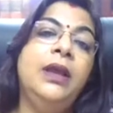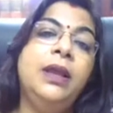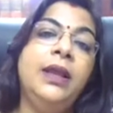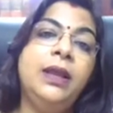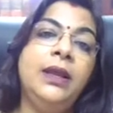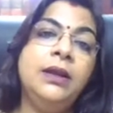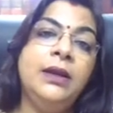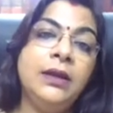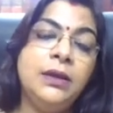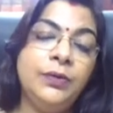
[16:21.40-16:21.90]

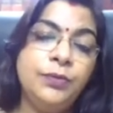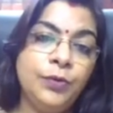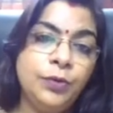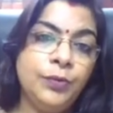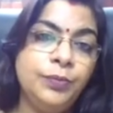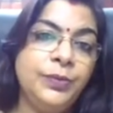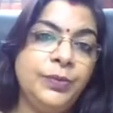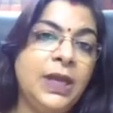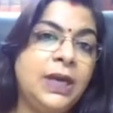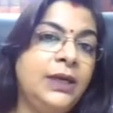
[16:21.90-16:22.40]
in her
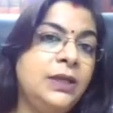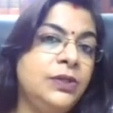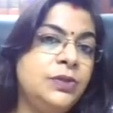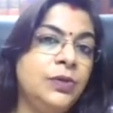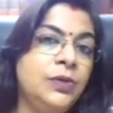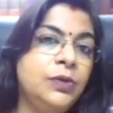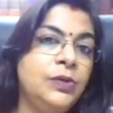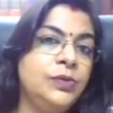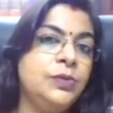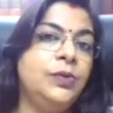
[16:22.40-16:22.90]
womb that is
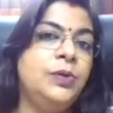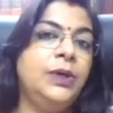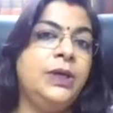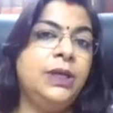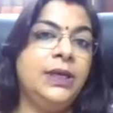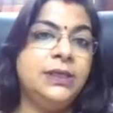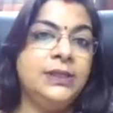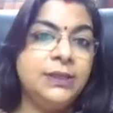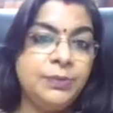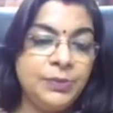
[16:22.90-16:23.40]
also not
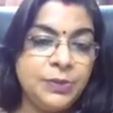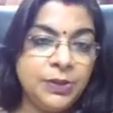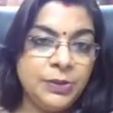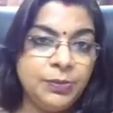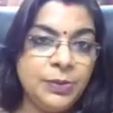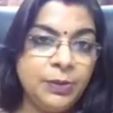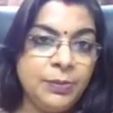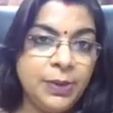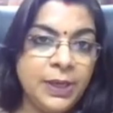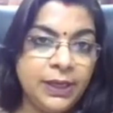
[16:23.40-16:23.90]

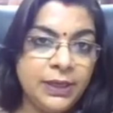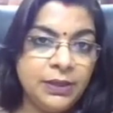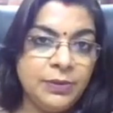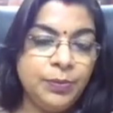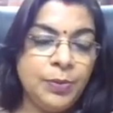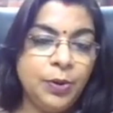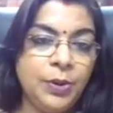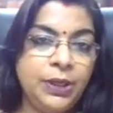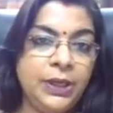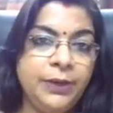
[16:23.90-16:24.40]
acceptable by her
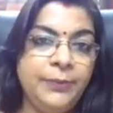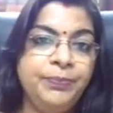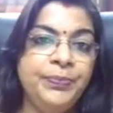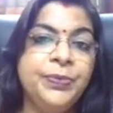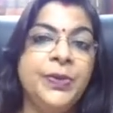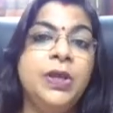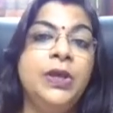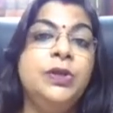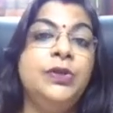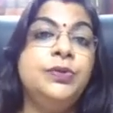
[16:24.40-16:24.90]
body.
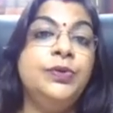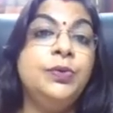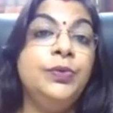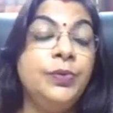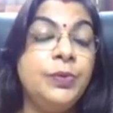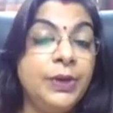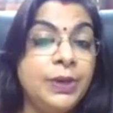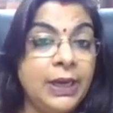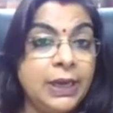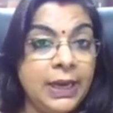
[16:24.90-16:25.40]

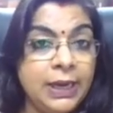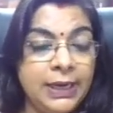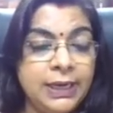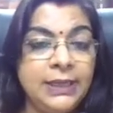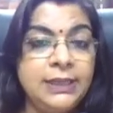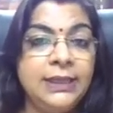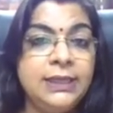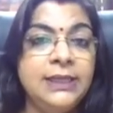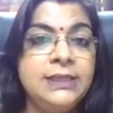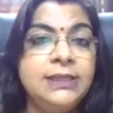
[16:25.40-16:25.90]
So
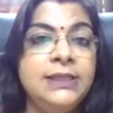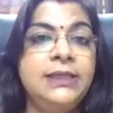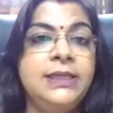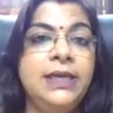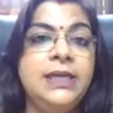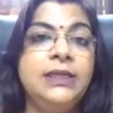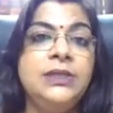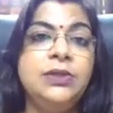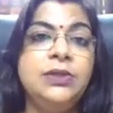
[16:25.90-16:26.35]
in this stage